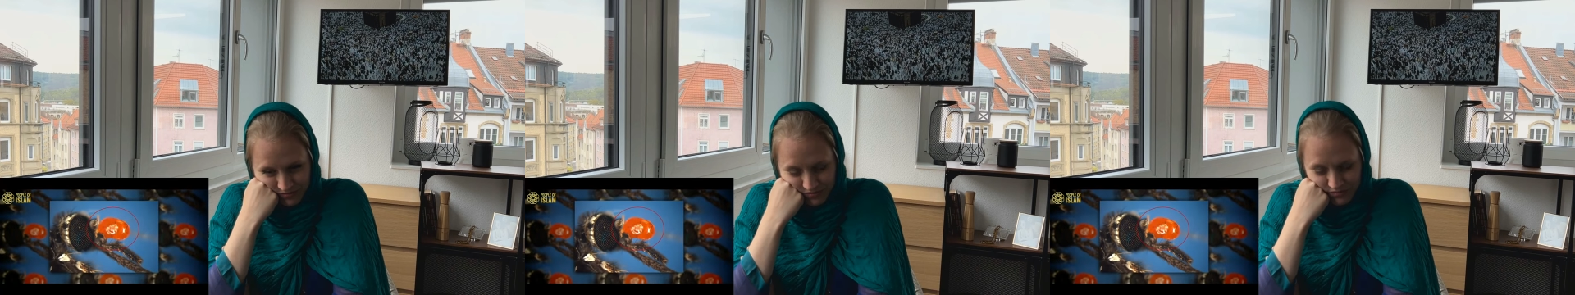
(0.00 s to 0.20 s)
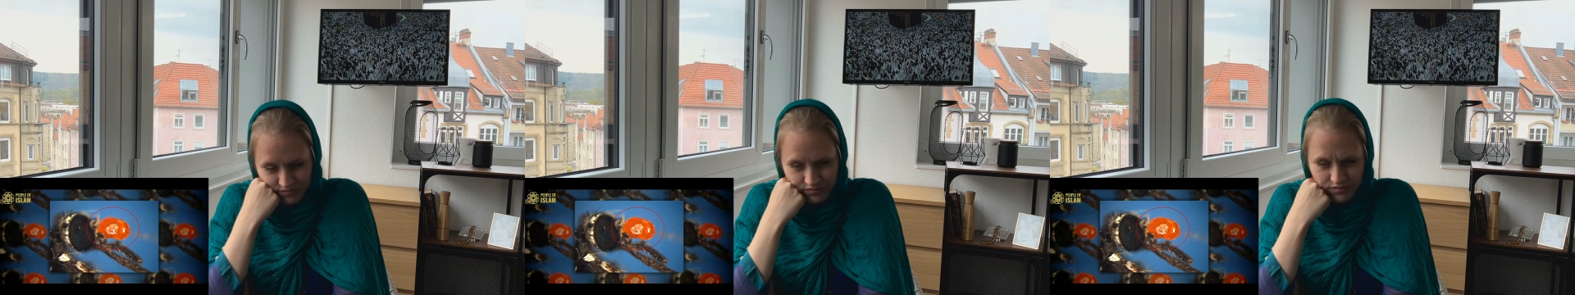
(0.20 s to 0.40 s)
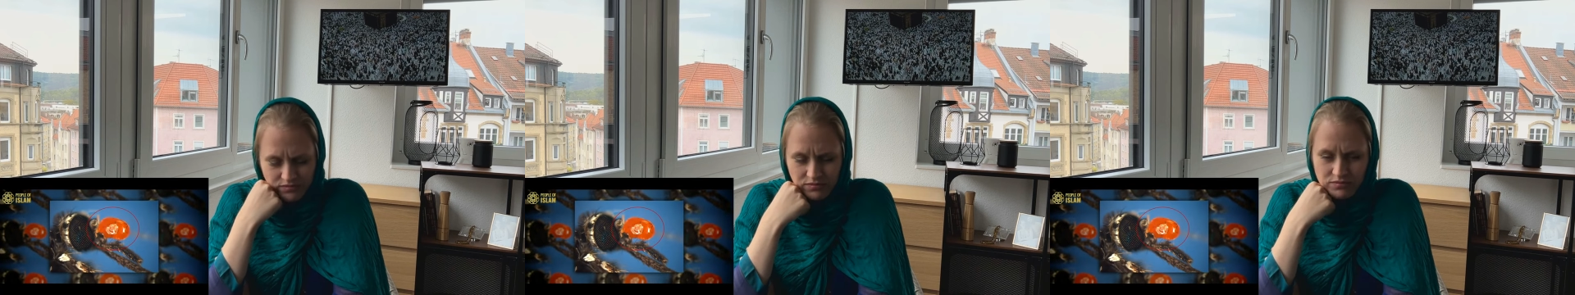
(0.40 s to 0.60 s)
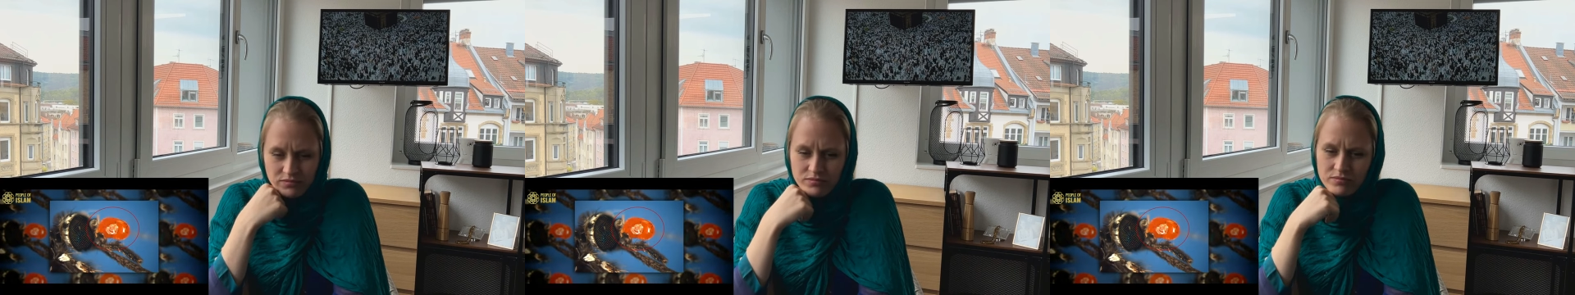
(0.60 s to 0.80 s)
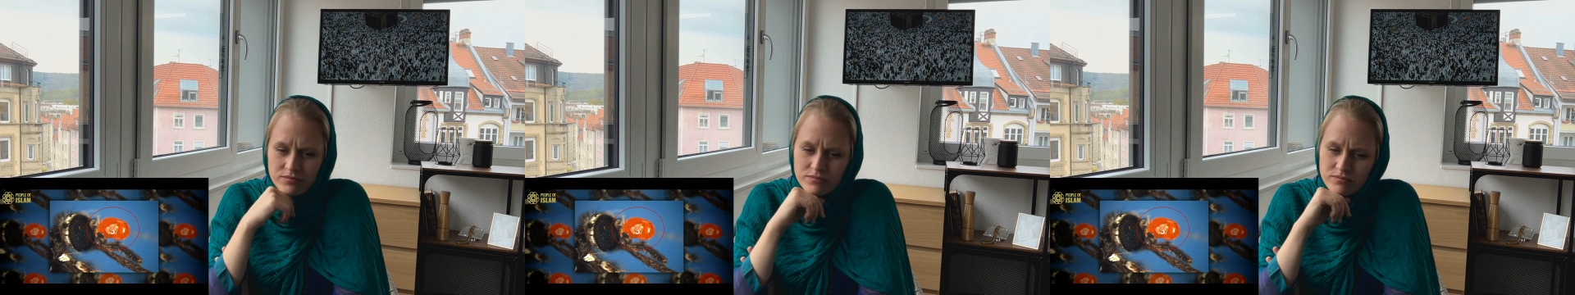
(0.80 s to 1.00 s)

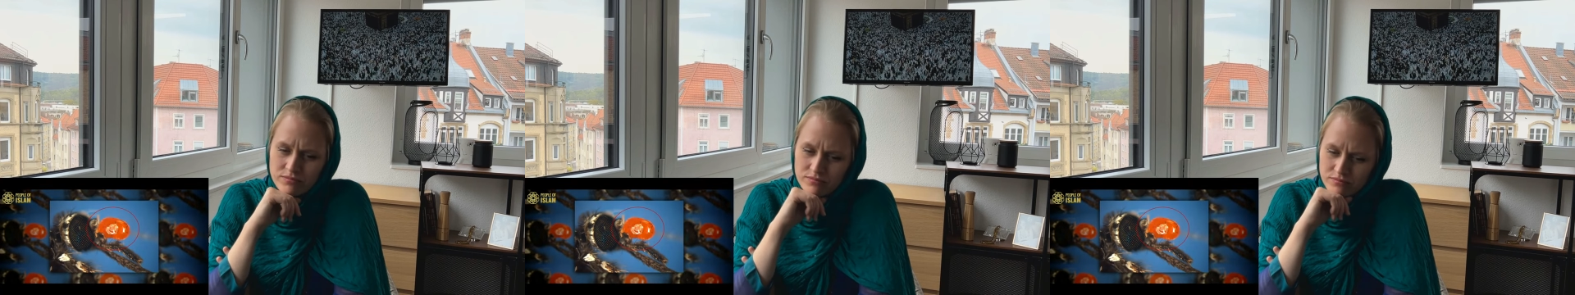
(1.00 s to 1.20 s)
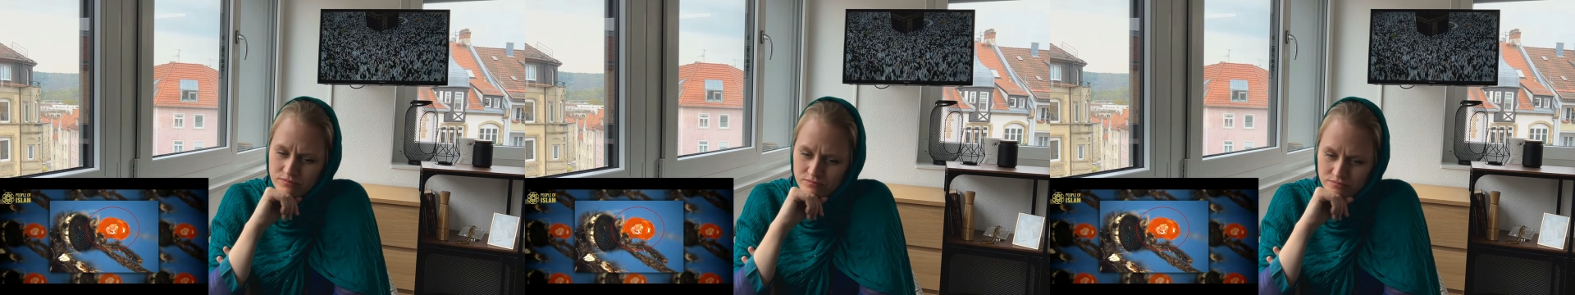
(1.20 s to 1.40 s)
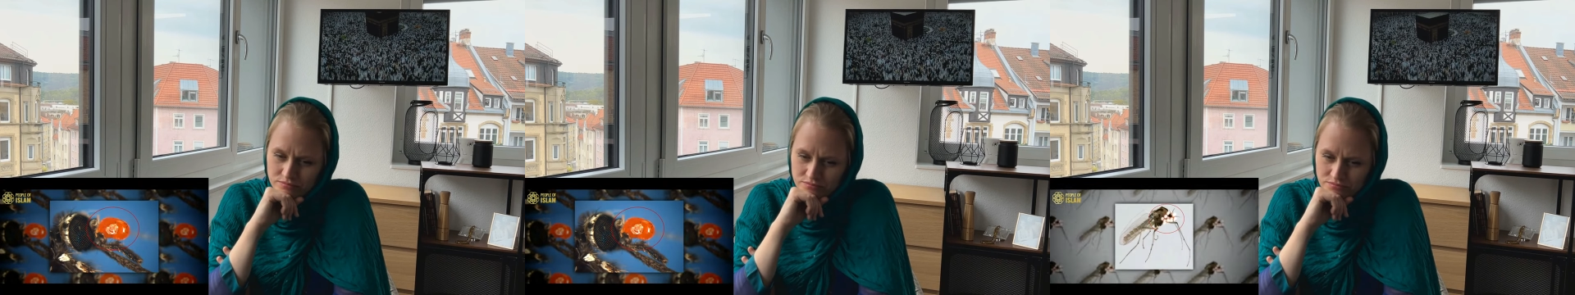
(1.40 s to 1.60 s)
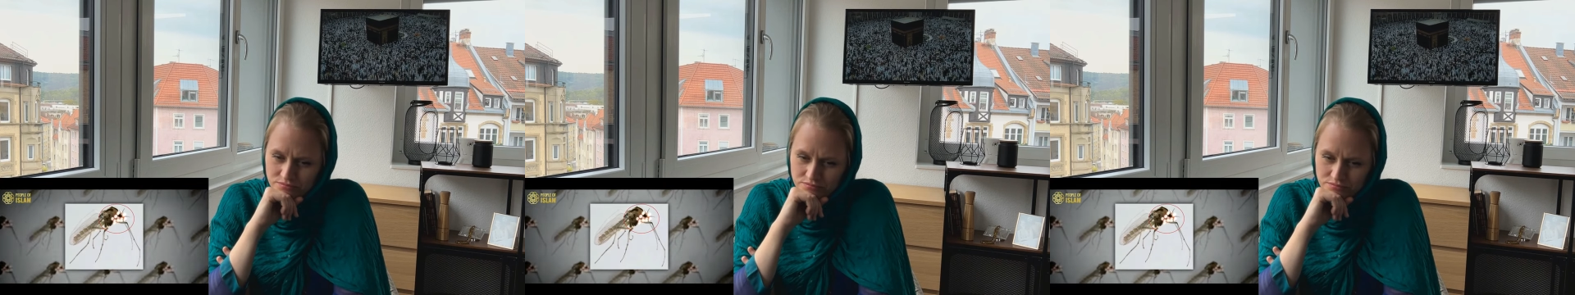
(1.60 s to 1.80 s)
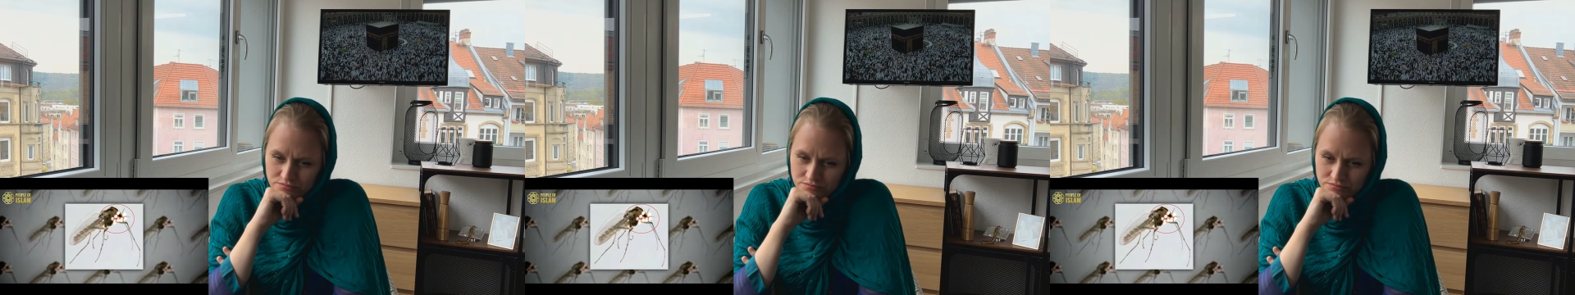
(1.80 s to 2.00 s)

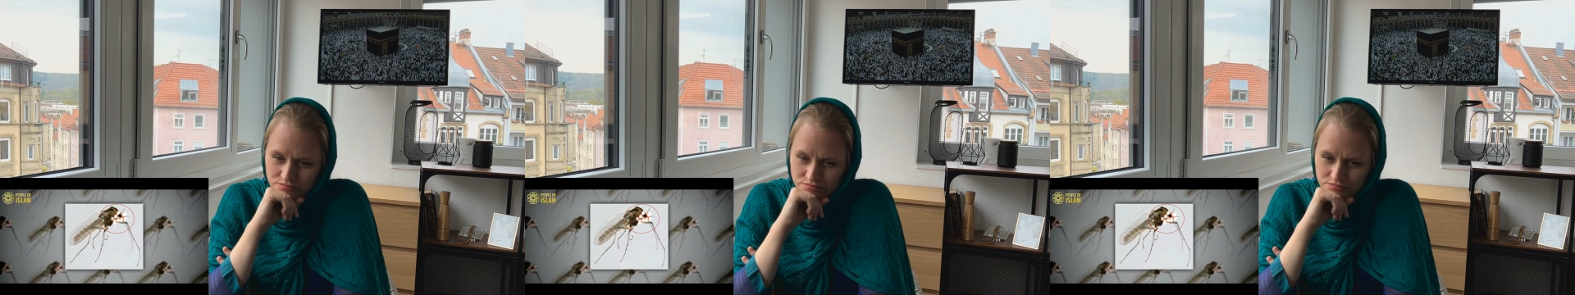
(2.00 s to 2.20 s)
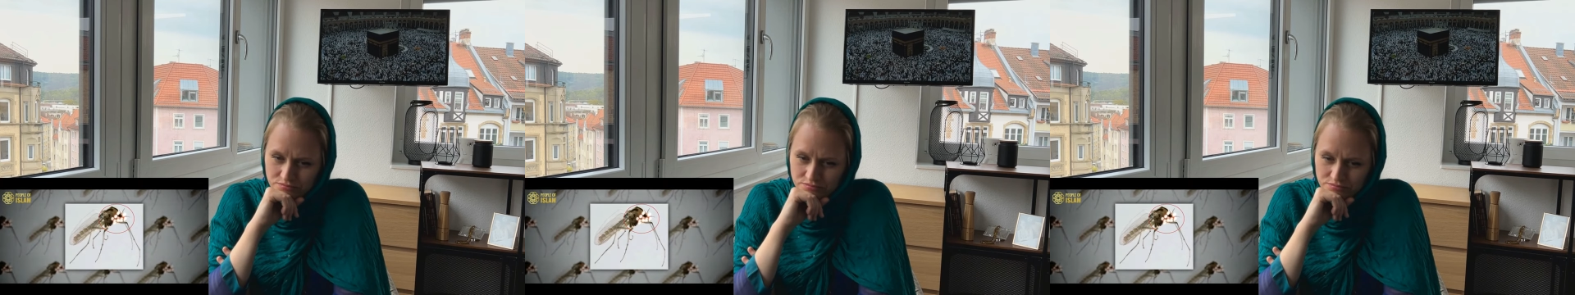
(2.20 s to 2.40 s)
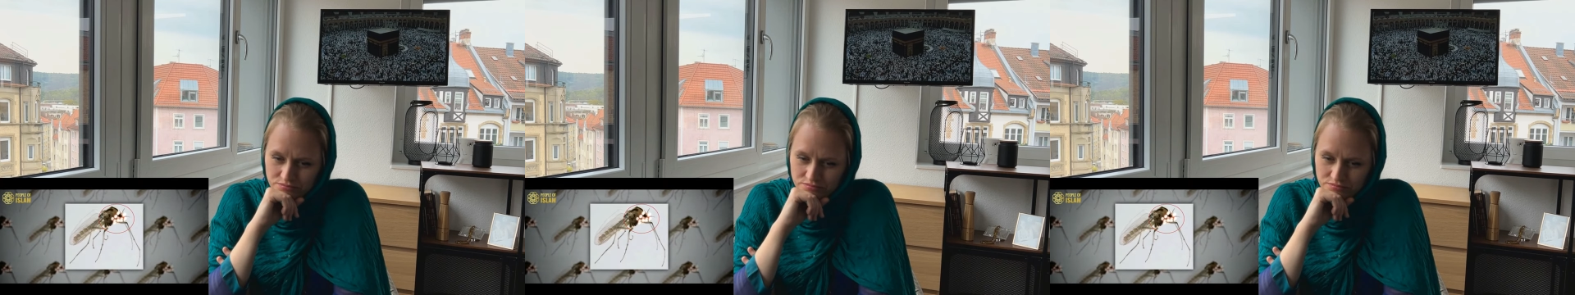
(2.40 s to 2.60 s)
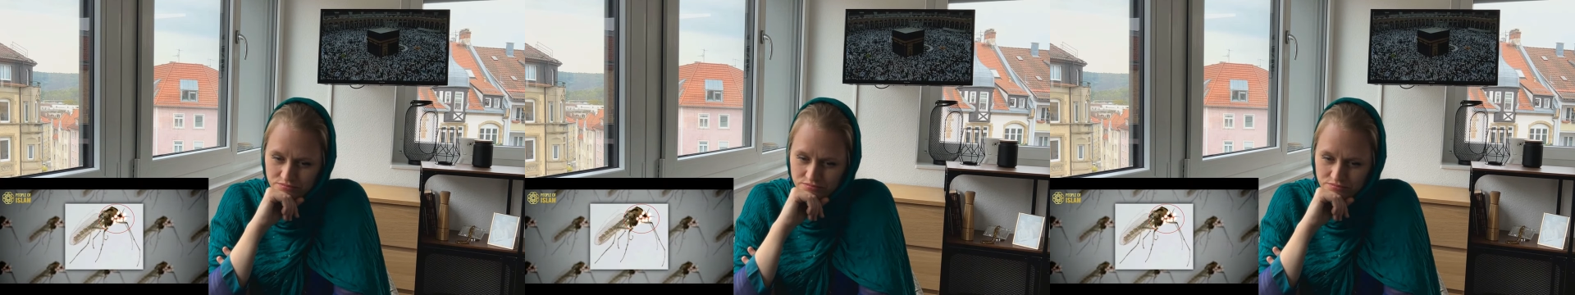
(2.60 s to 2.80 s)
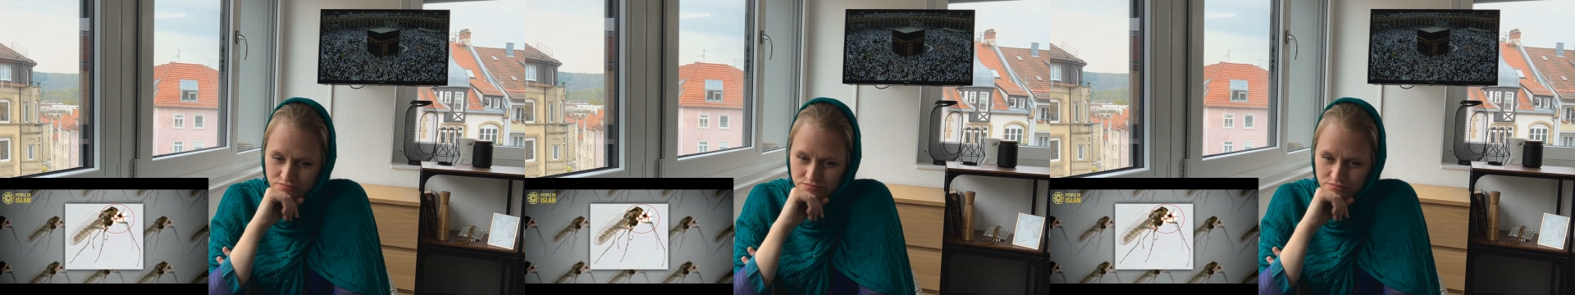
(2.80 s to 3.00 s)

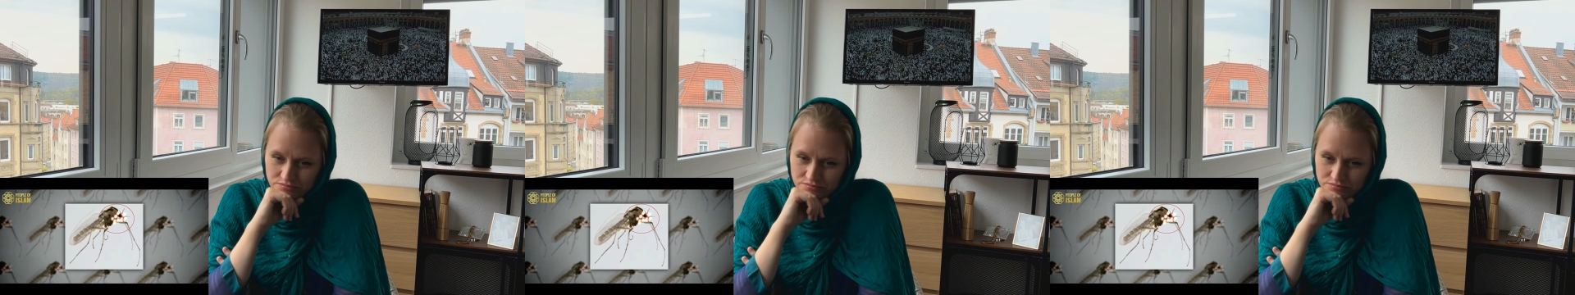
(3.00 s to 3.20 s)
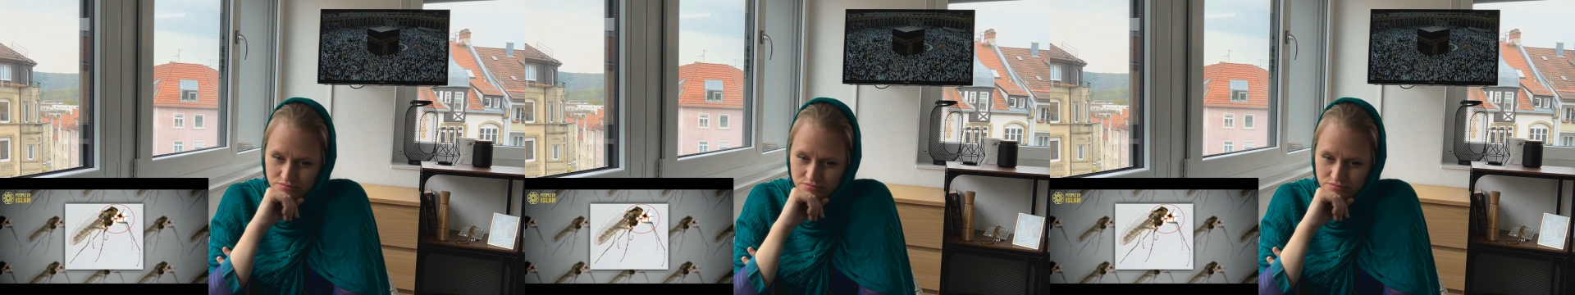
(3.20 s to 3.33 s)
No one is speaking in this clip.